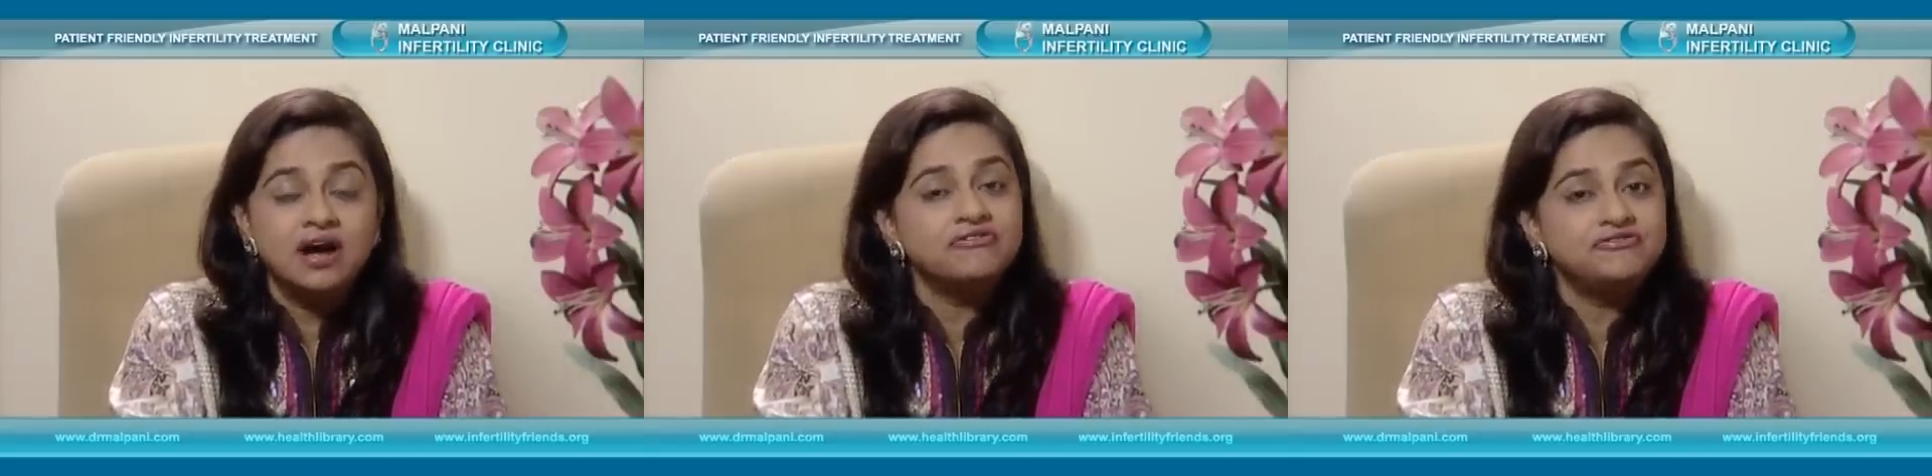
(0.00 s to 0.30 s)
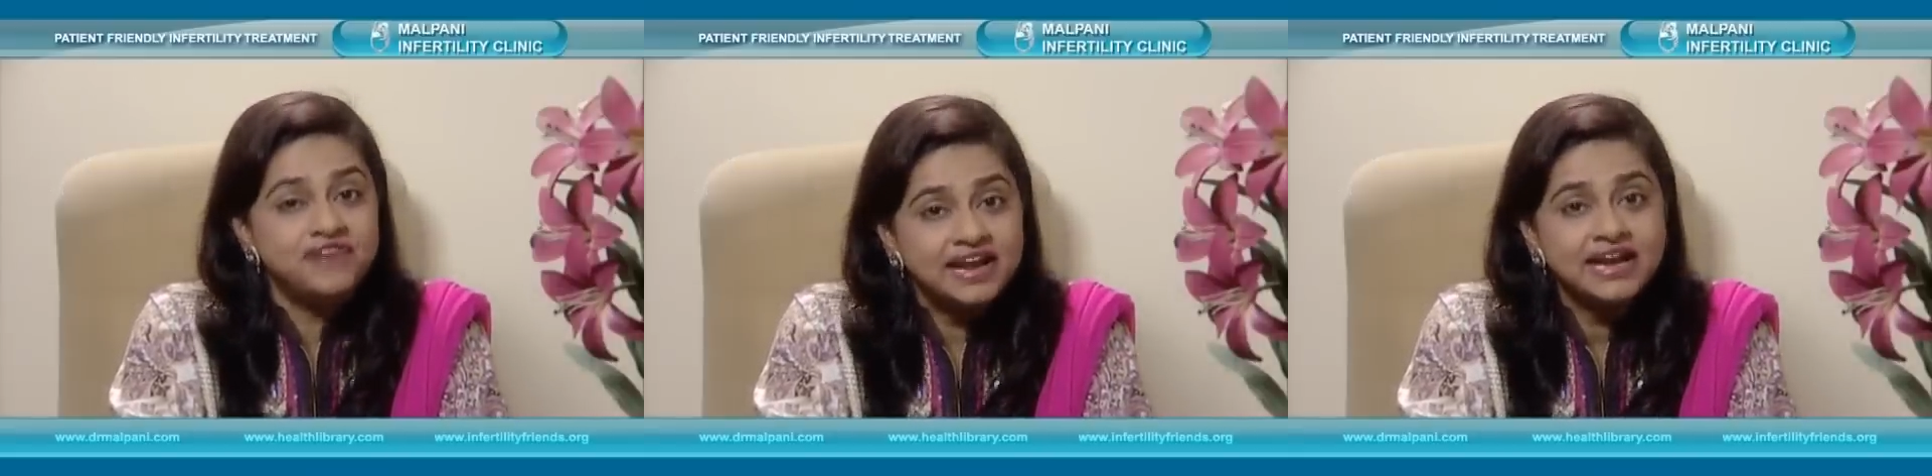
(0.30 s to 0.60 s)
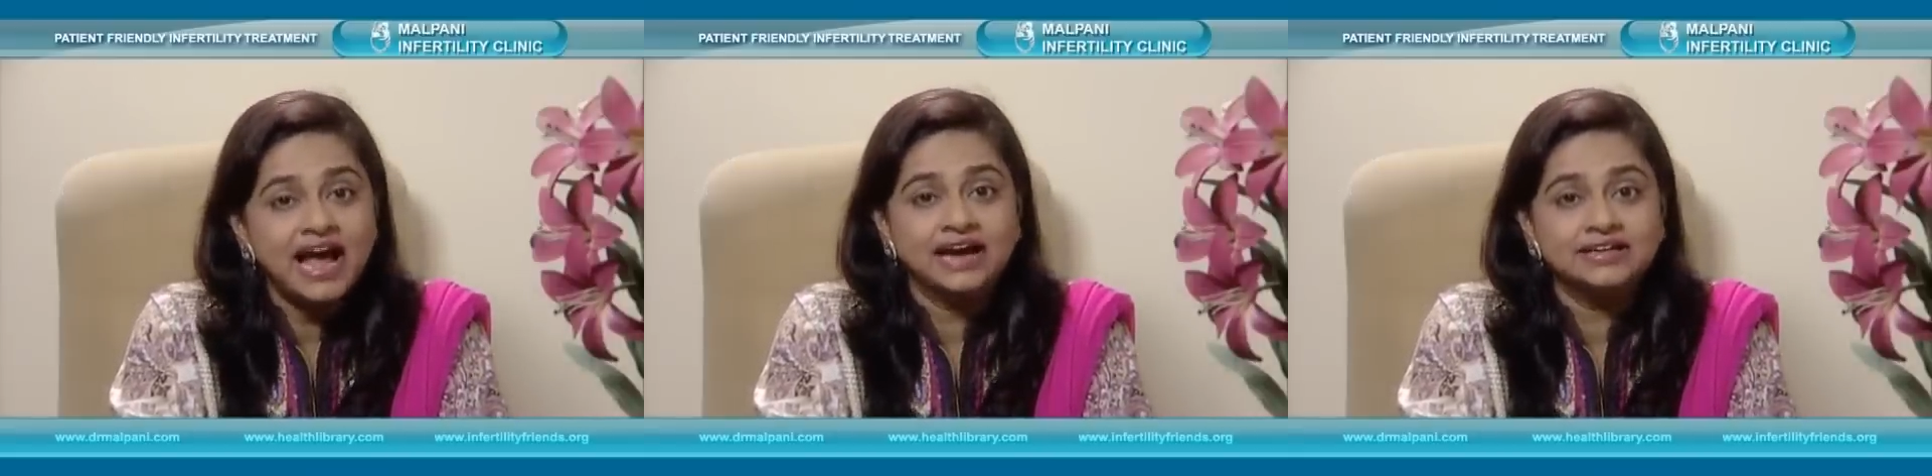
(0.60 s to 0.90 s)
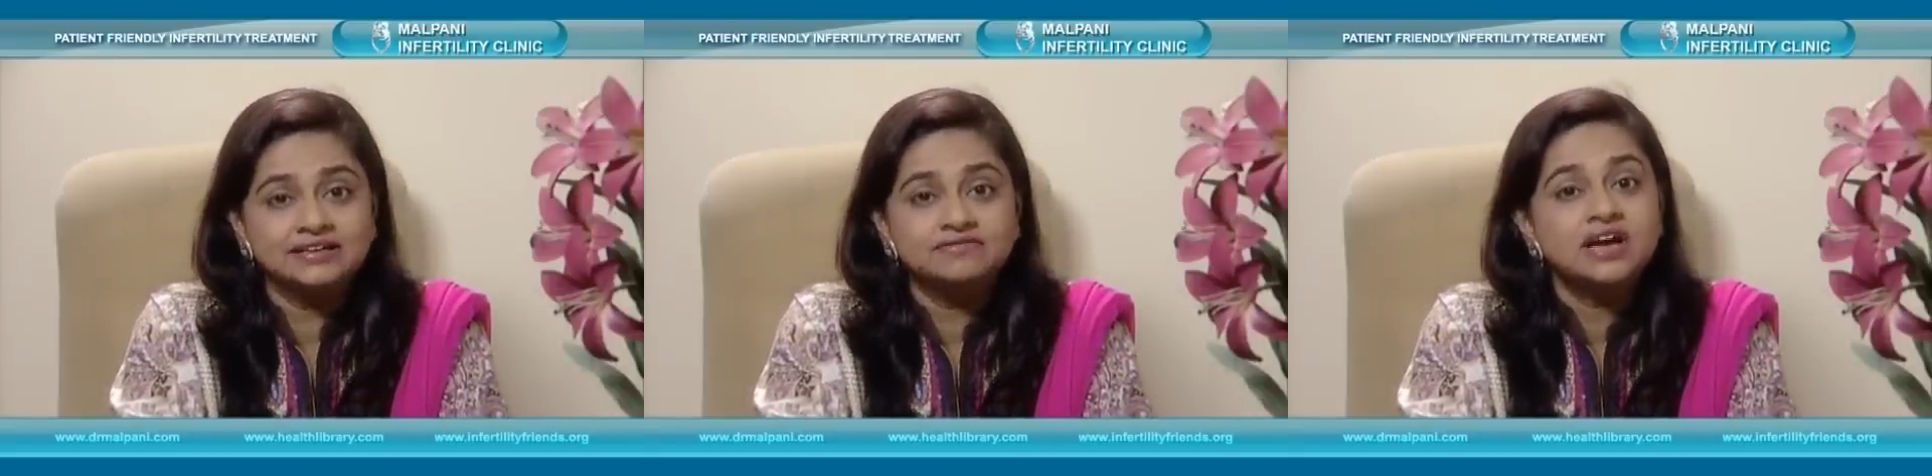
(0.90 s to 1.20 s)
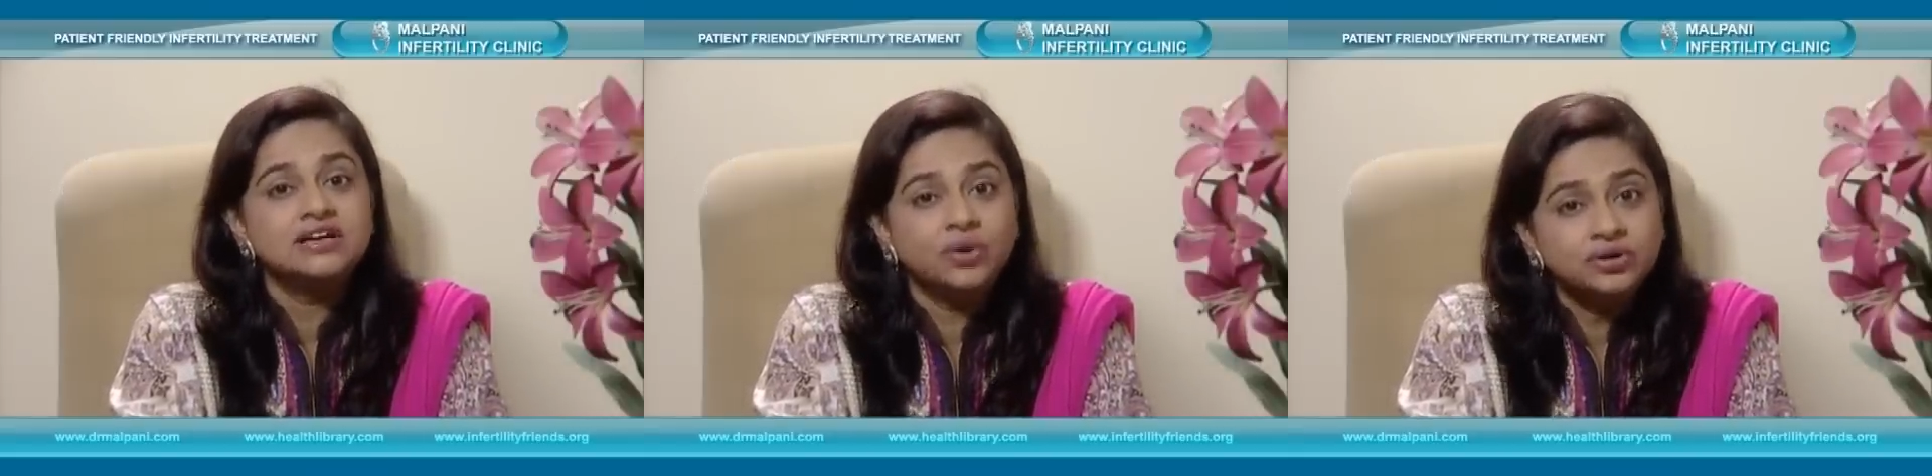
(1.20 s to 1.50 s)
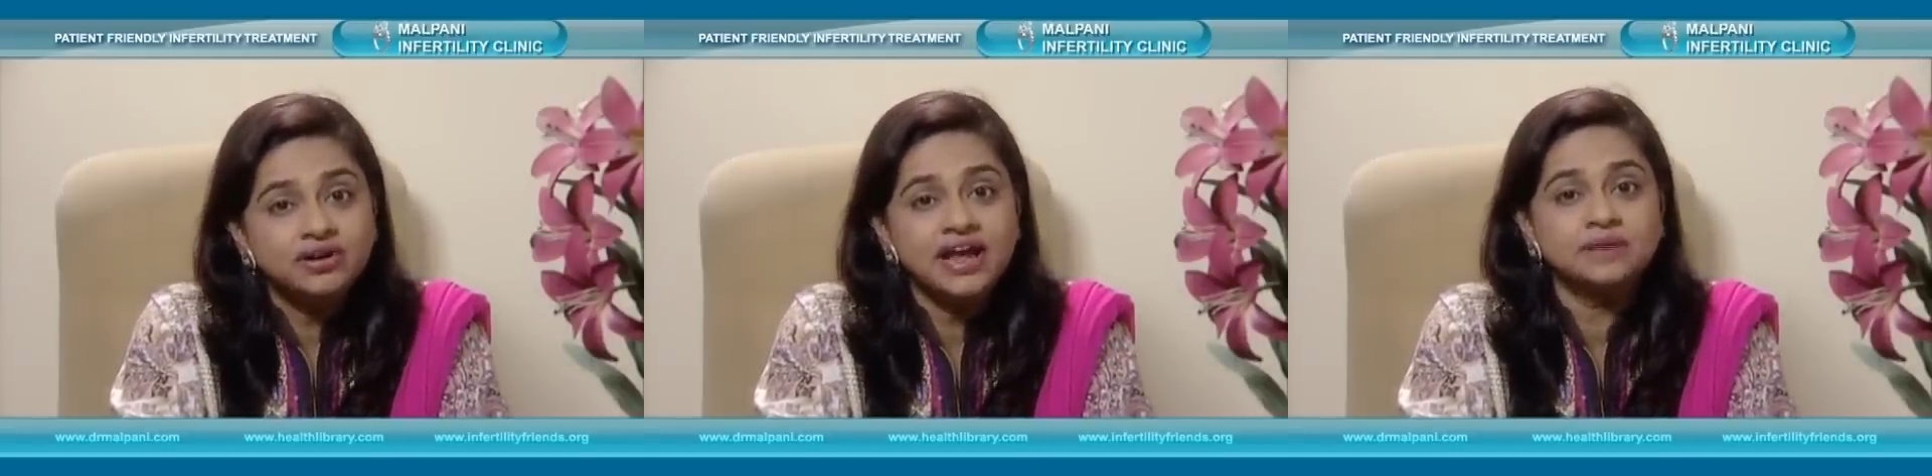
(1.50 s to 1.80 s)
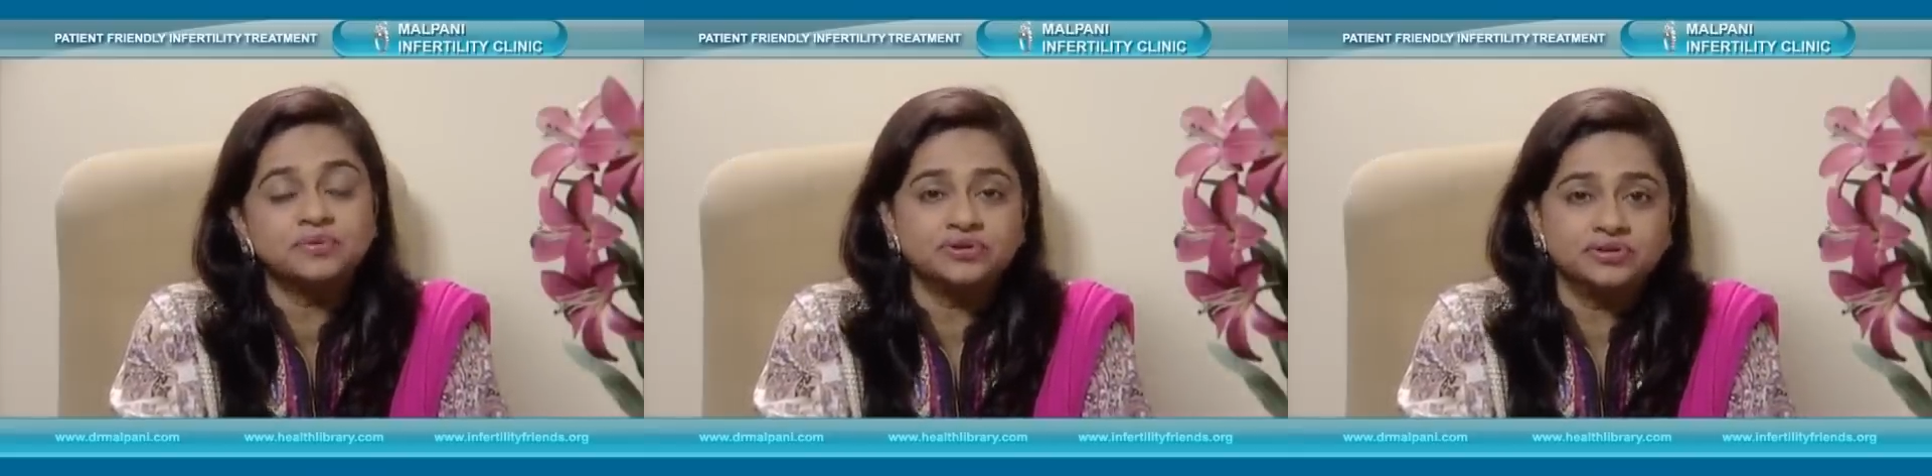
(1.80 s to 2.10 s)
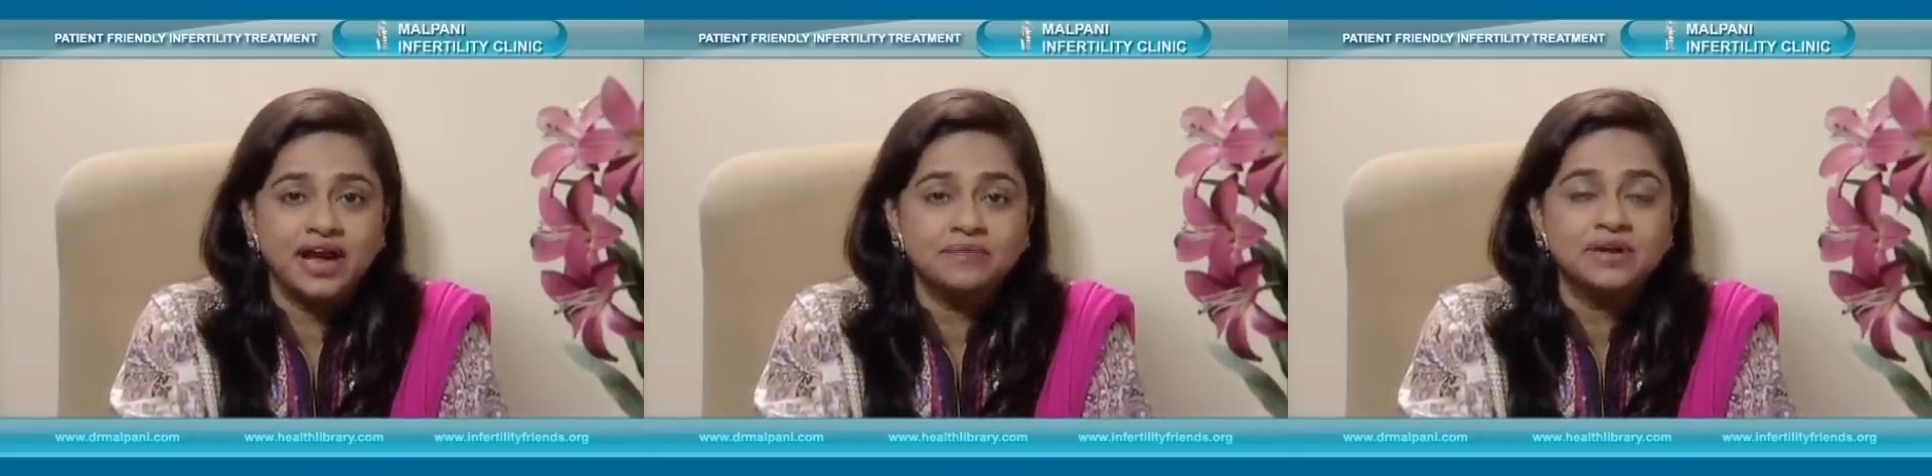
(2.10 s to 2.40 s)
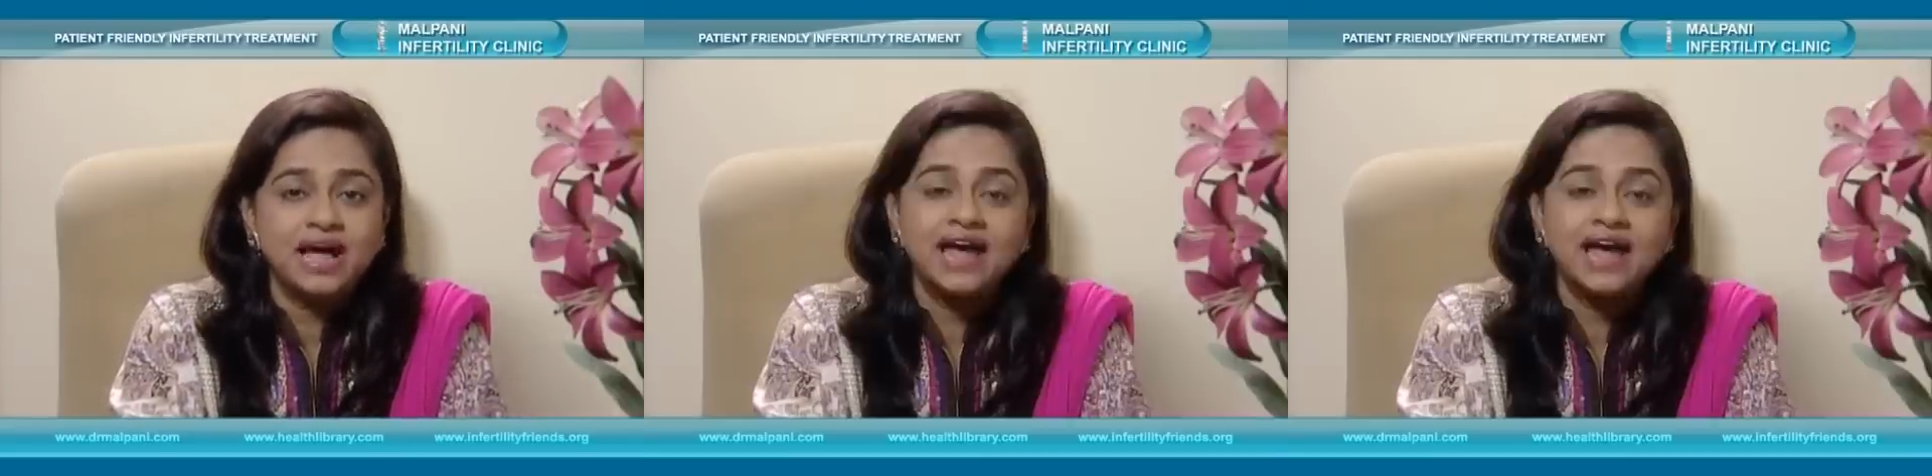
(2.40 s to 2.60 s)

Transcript: a very active donor egg program